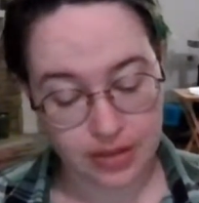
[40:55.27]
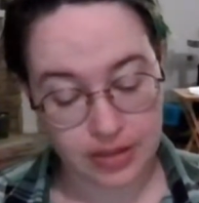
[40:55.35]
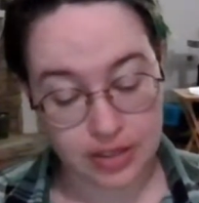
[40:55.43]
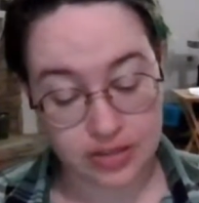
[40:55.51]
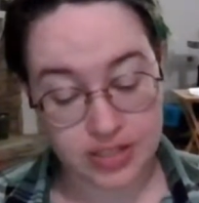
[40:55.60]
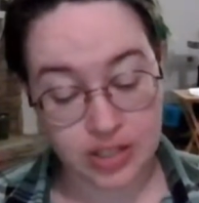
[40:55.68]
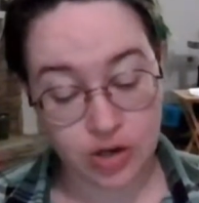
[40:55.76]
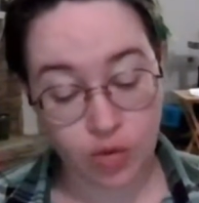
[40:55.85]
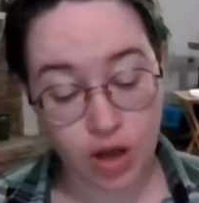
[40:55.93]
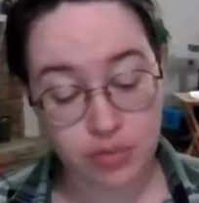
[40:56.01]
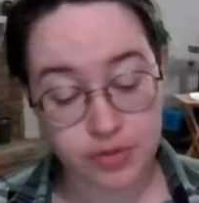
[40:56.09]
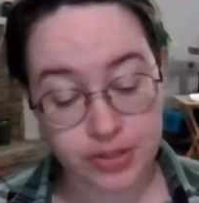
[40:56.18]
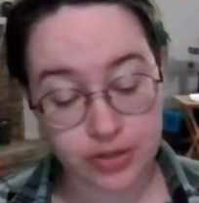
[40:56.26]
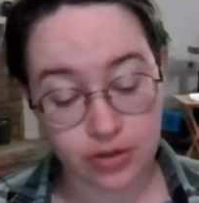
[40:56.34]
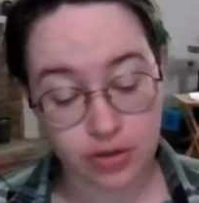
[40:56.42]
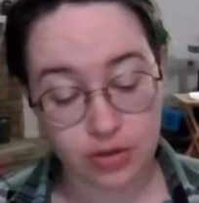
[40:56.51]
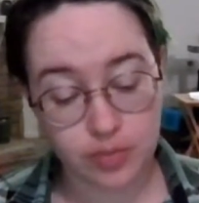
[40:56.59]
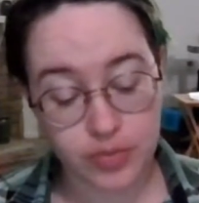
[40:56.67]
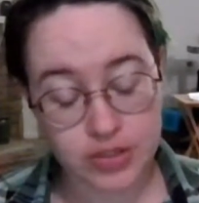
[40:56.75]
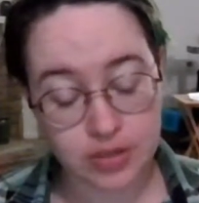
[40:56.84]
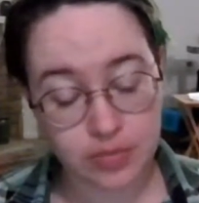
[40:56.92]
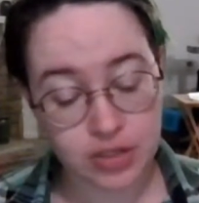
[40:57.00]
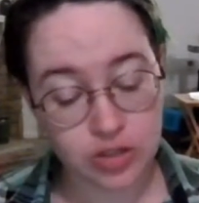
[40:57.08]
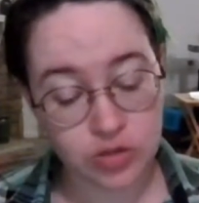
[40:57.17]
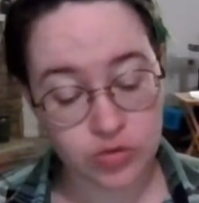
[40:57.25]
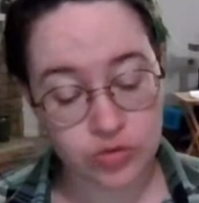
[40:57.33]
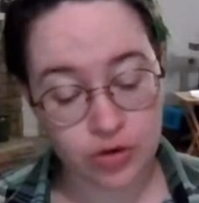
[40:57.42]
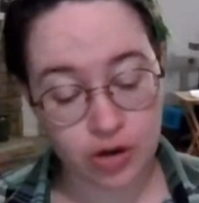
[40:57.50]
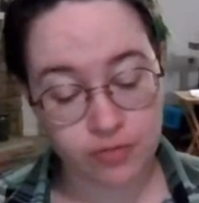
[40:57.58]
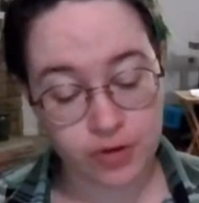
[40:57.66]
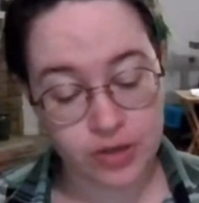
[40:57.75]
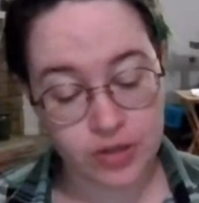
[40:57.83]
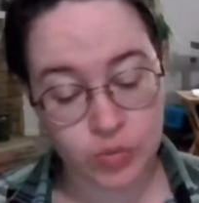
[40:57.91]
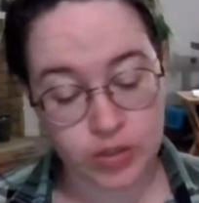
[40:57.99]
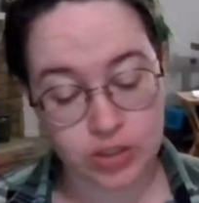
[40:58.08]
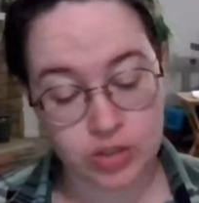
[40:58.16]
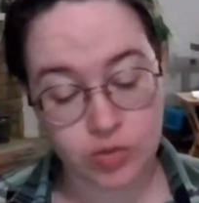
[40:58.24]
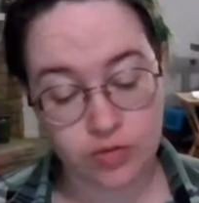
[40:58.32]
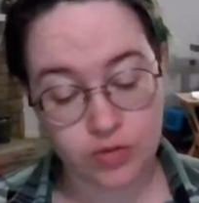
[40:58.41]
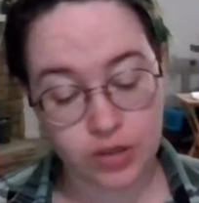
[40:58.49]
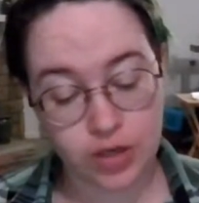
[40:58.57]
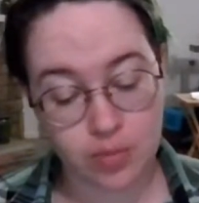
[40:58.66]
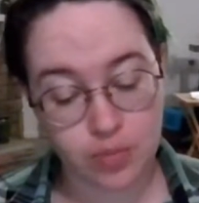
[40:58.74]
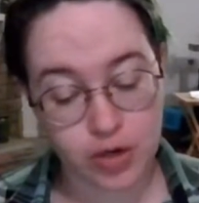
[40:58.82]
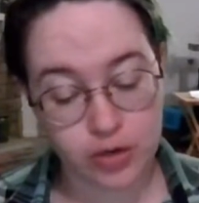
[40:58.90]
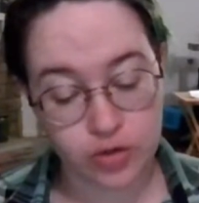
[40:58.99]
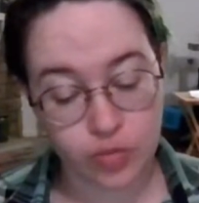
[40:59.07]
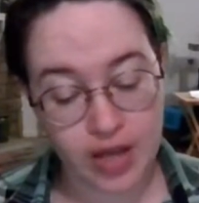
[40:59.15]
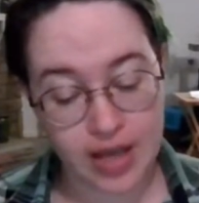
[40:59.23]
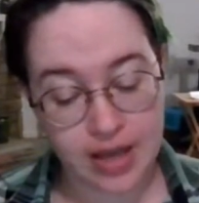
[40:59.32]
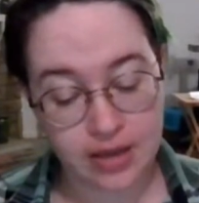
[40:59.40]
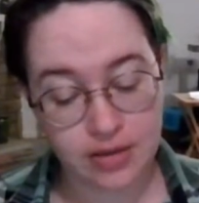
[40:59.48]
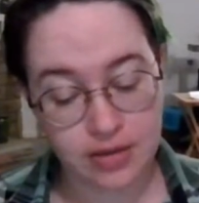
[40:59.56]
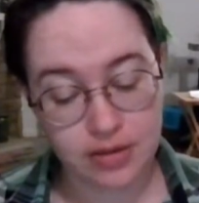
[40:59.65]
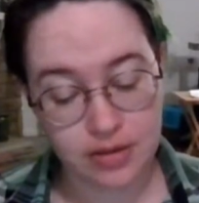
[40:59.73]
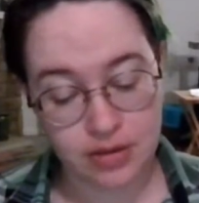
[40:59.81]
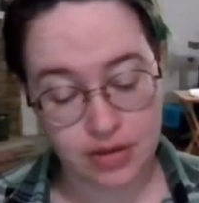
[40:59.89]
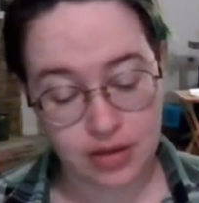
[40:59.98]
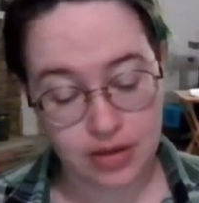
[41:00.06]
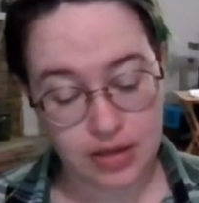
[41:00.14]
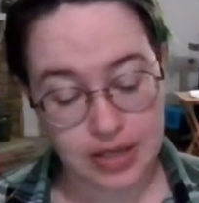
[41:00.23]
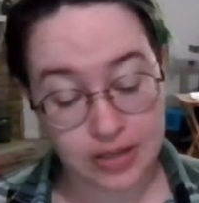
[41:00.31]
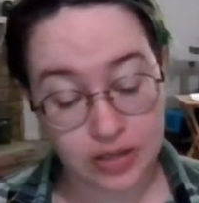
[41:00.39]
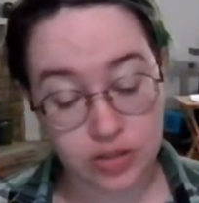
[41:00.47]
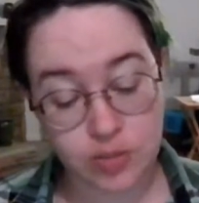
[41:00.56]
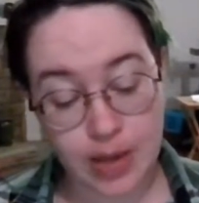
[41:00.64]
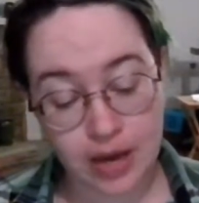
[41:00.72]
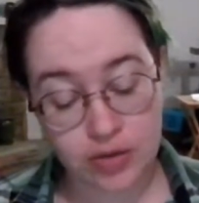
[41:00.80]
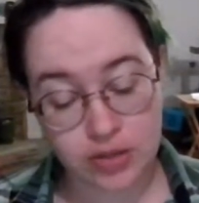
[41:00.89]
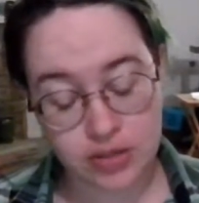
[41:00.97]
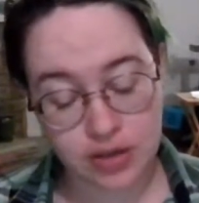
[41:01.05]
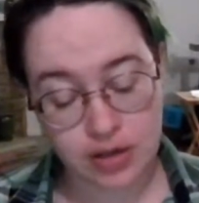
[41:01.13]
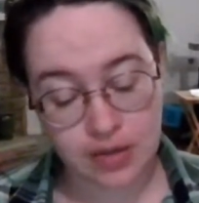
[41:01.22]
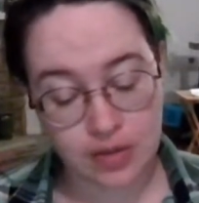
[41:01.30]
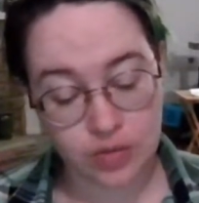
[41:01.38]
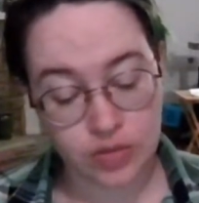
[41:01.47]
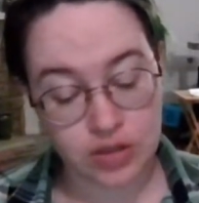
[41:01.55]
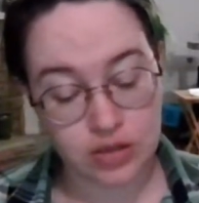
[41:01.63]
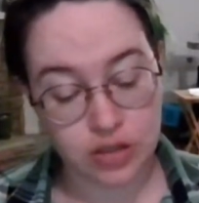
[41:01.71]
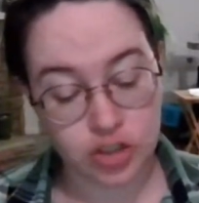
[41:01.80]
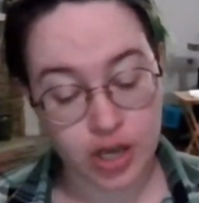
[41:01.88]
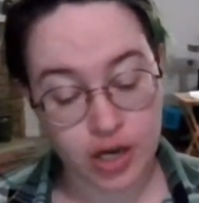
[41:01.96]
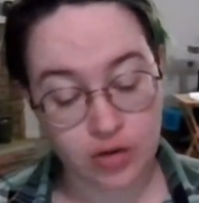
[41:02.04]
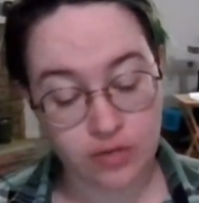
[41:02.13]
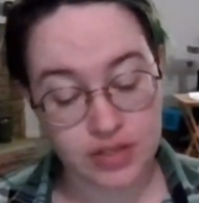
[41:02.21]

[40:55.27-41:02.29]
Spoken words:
He could see no obstacle, but something too strong for his will to overcome barred the way. He looked about, and then within the shadow